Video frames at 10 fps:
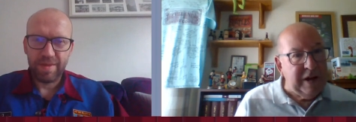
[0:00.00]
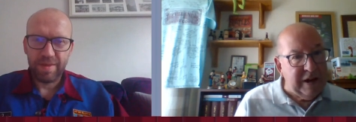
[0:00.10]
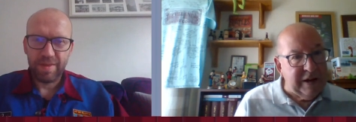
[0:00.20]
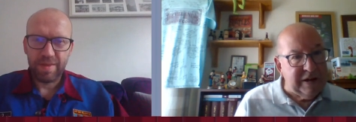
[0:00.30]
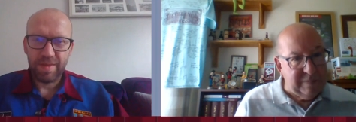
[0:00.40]

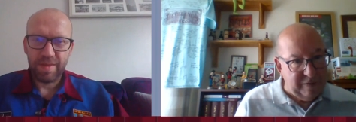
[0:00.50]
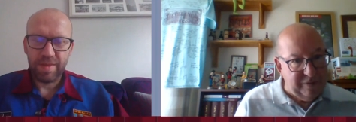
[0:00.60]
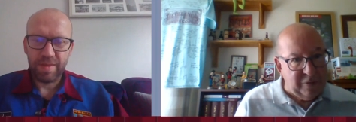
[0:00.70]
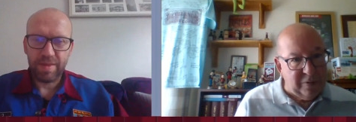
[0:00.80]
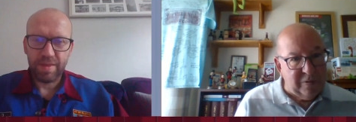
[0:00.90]
Speaker 1: years
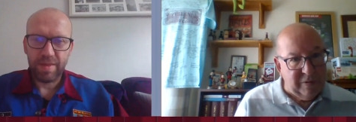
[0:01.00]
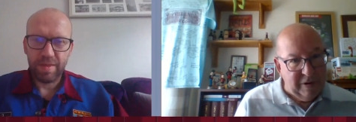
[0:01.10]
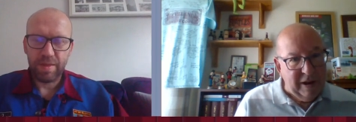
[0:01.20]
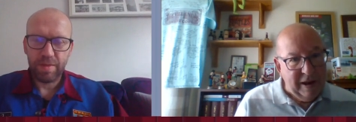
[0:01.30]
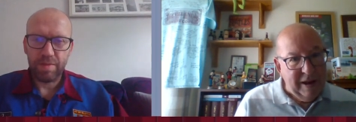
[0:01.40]
before
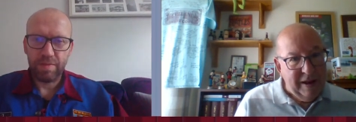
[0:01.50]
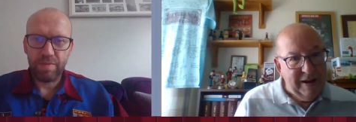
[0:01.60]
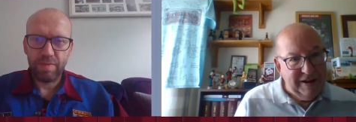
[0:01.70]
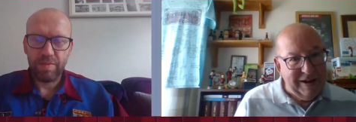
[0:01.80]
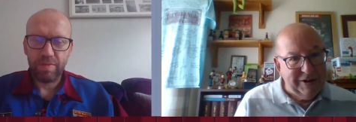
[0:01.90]

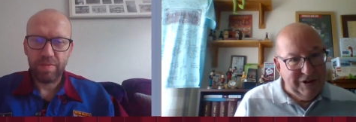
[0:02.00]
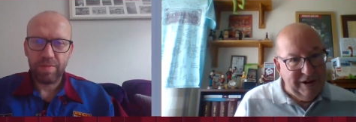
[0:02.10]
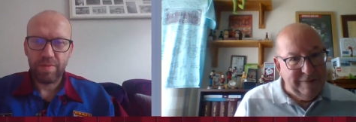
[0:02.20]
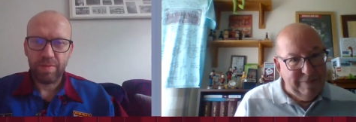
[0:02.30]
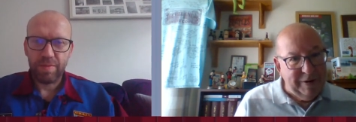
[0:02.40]
it
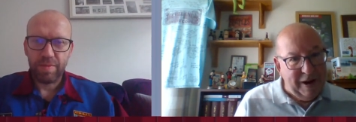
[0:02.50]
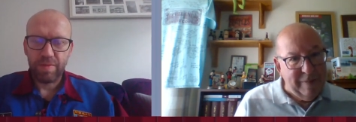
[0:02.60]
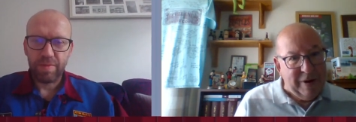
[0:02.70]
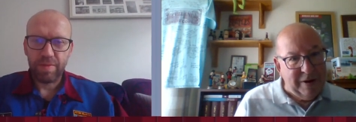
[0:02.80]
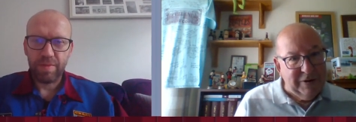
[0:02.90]
actually
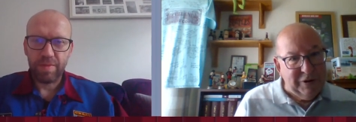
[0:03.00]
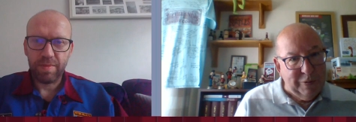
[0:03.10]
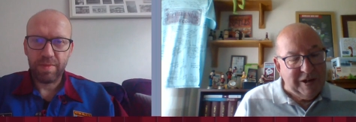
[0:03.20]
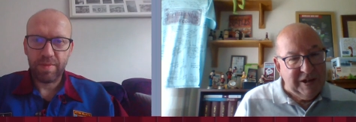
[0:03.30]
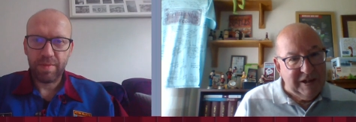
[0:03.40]
came out in
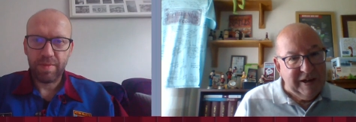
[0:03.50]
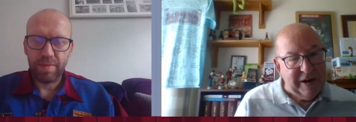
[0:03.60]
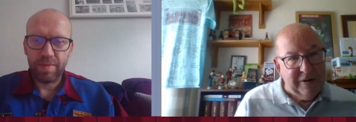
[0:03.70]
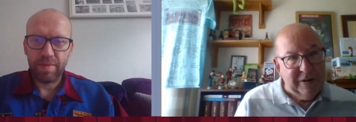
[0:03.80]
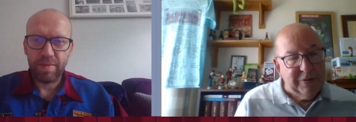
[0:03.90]

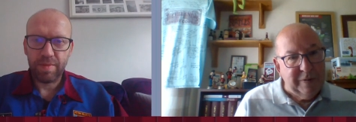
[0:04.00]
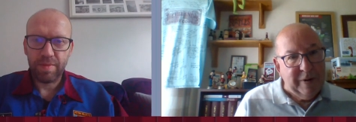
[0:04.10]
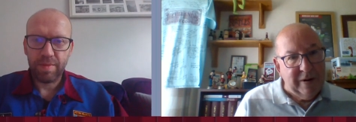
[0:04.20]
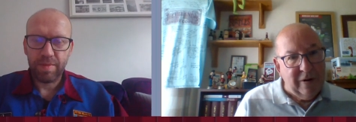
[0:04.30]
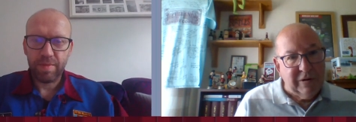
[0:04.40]
2010. I think it was
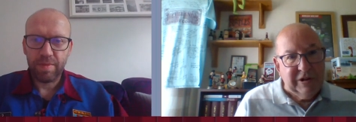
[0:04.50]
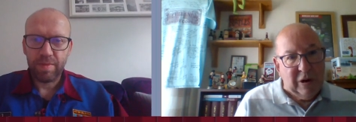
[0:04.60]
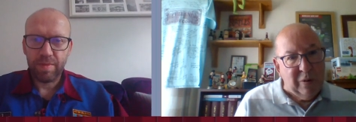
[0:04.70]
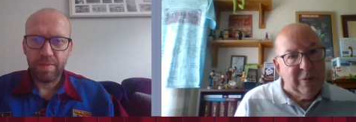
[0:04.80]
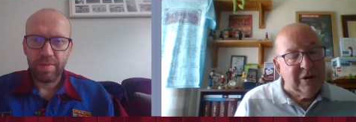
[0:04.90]
about
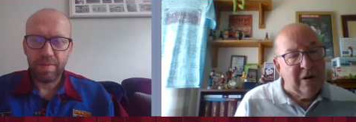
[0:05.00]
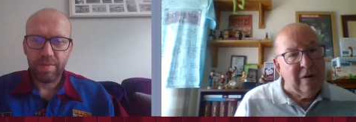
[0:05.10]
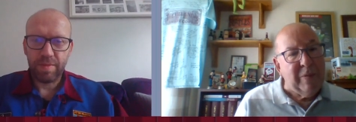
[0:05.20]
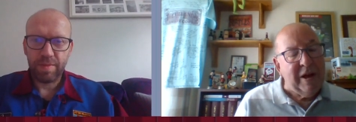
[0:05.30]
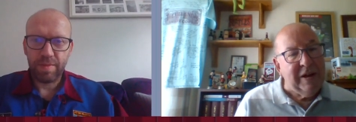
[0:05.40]
October
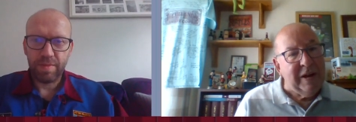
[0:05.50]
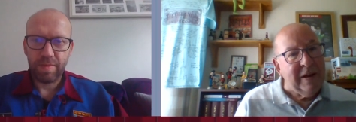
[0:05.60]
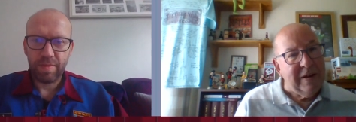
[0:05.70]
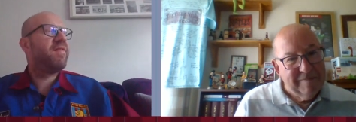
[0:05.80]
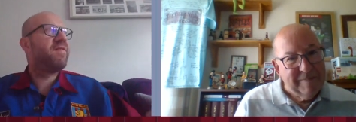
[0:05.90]
time that
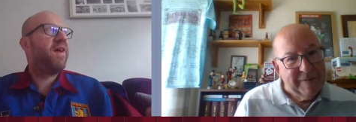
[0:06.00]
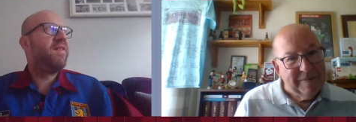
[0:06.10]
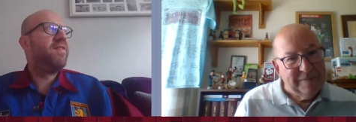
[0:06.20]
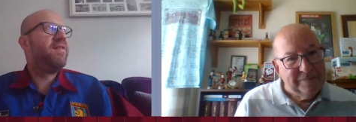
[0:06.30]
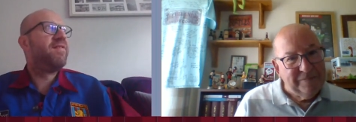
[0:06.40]
year.
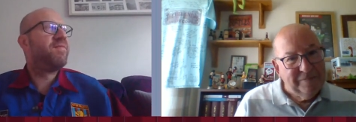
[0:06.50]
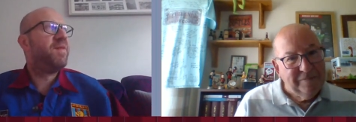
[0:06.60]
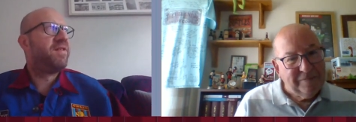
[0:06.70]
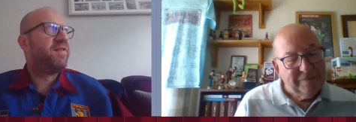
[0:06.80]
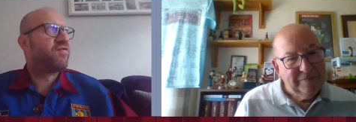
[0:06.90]
Speaker 2: say
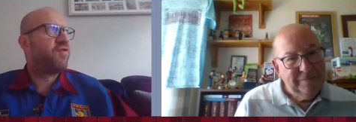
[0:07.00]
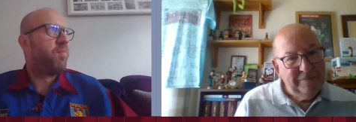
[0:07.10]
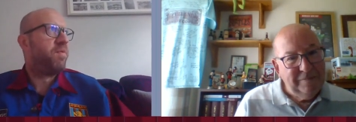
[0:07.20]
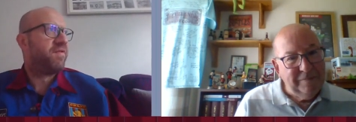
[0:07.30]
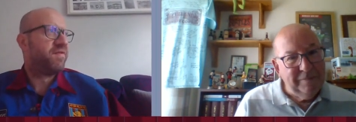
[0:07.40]
there's a
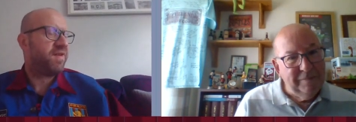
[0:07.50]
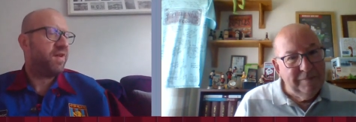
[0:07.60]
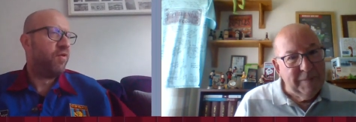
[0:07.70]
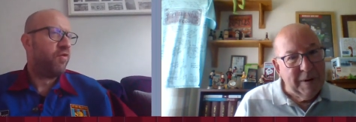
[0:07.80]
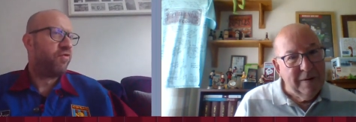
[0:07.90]
discrepancy or